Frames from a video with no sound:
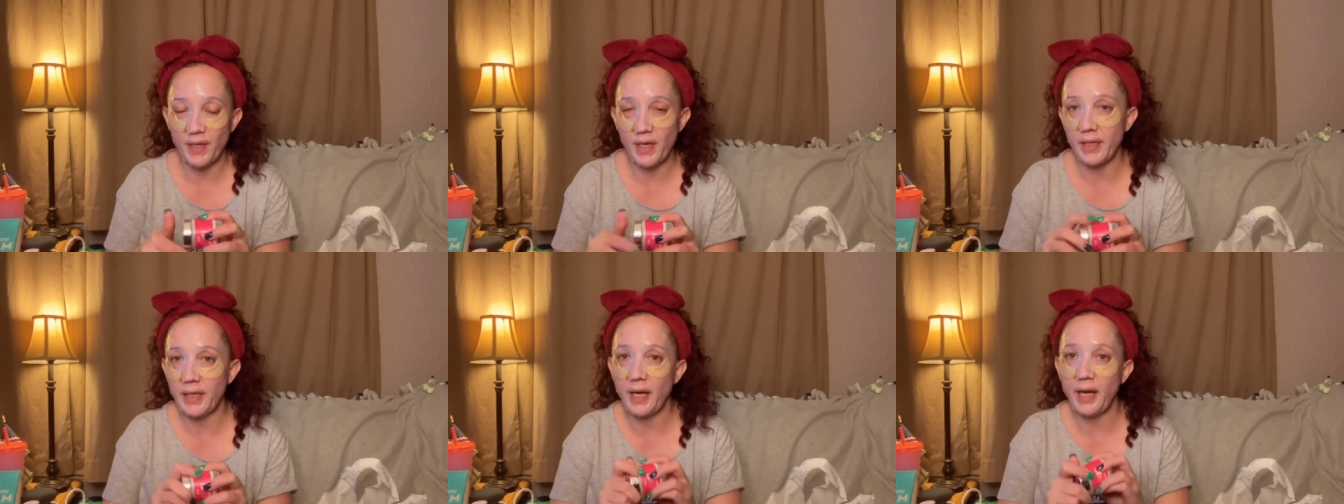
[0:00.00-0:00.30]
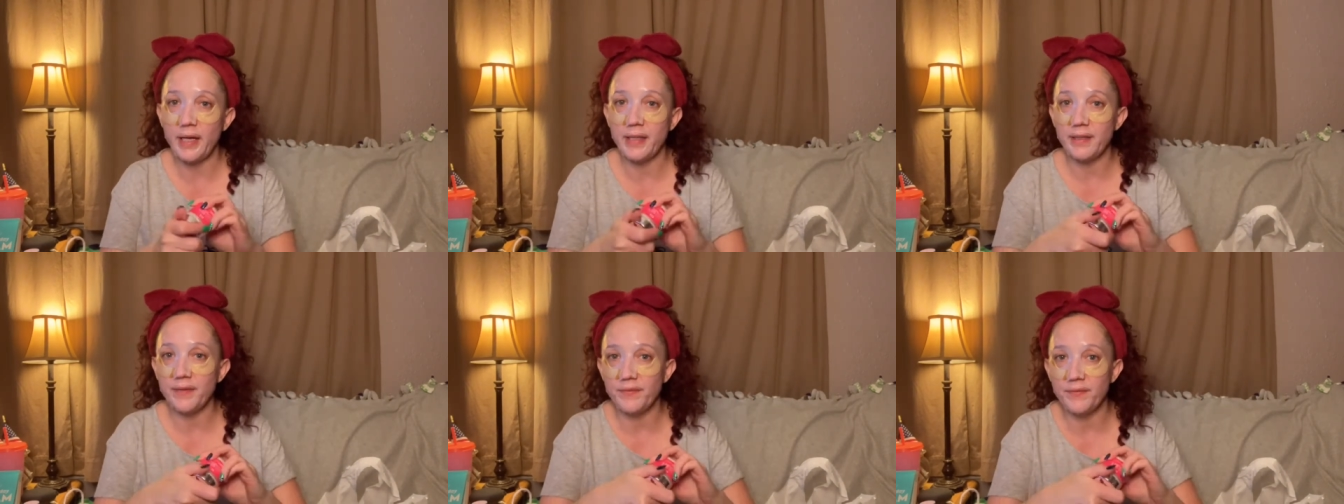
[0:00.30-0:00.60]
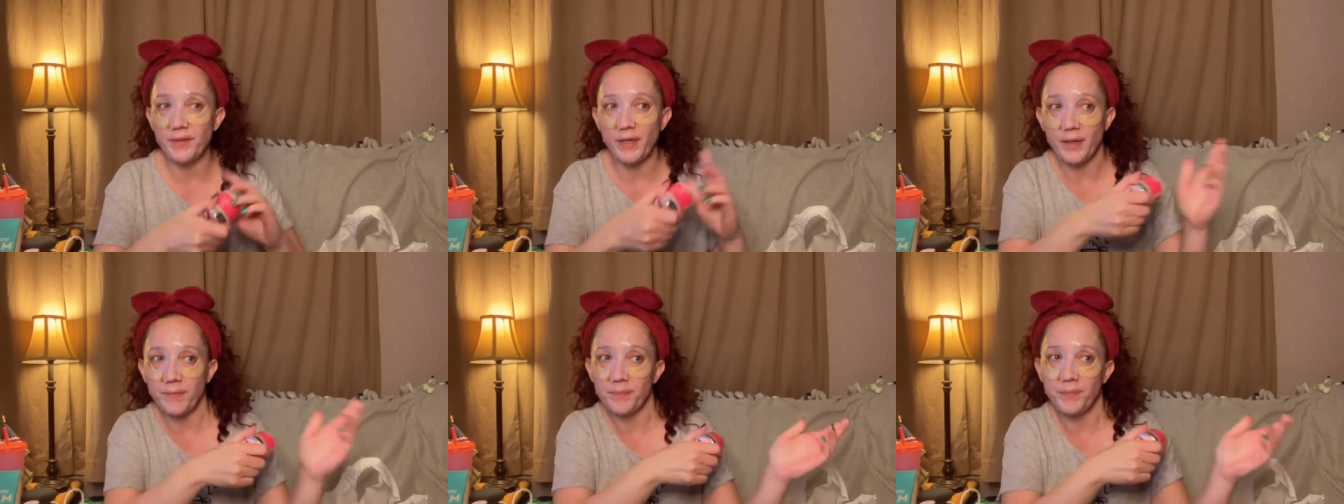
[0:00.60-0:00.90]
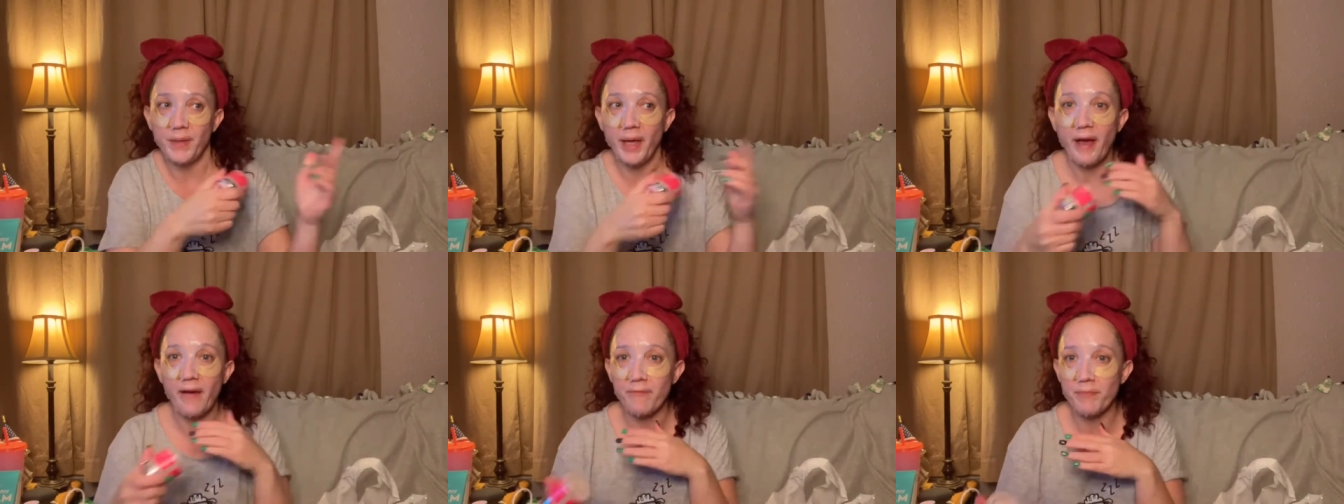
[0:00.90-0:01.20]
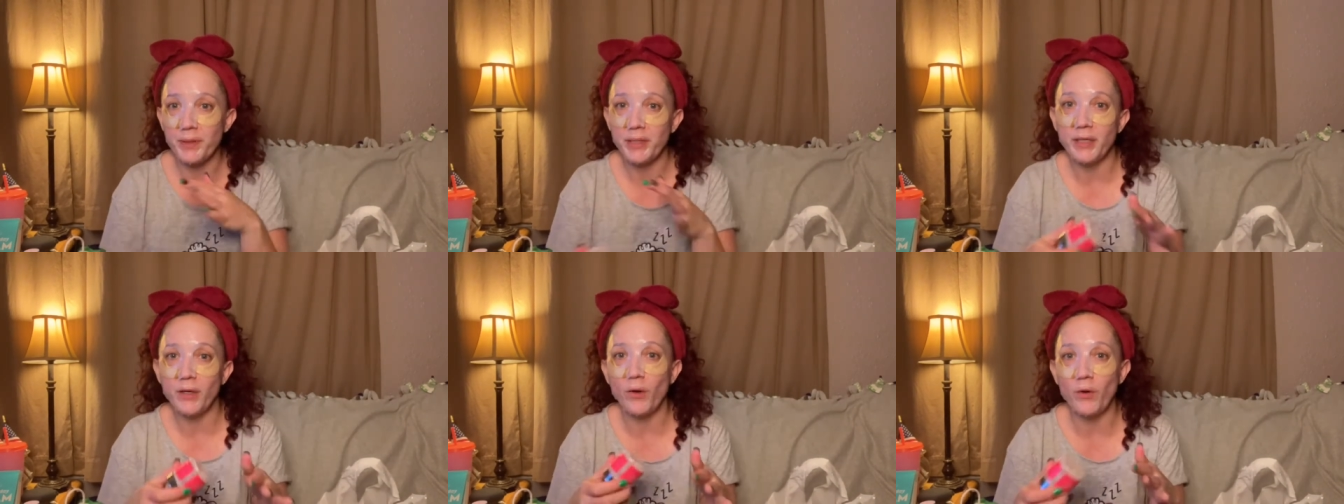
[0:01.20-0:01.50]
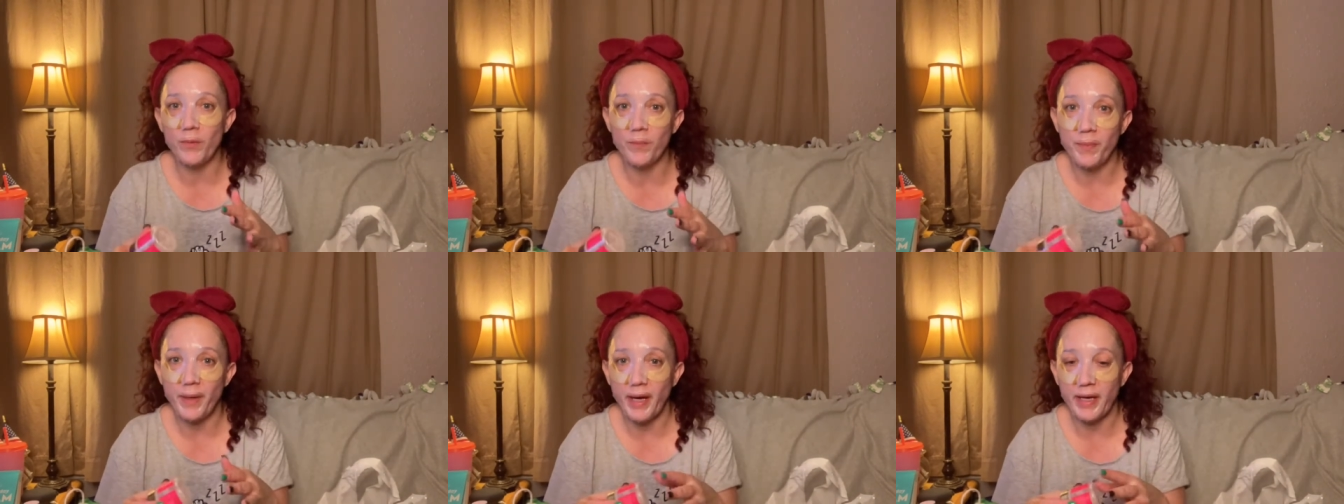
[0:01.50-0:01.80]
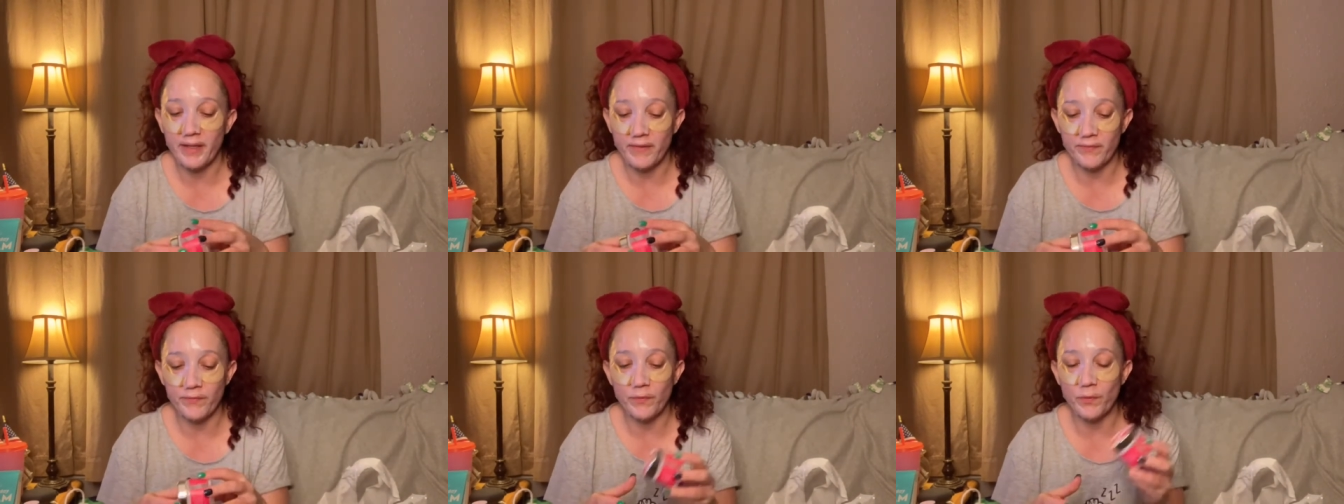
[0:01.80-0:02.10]
have been going
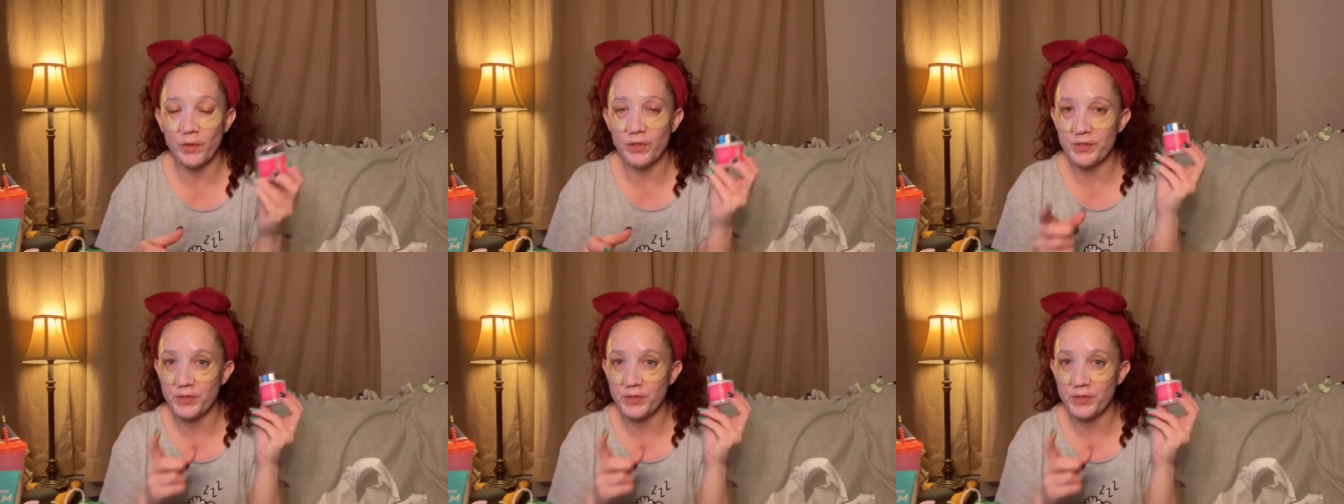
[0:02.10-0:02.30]
back and forth,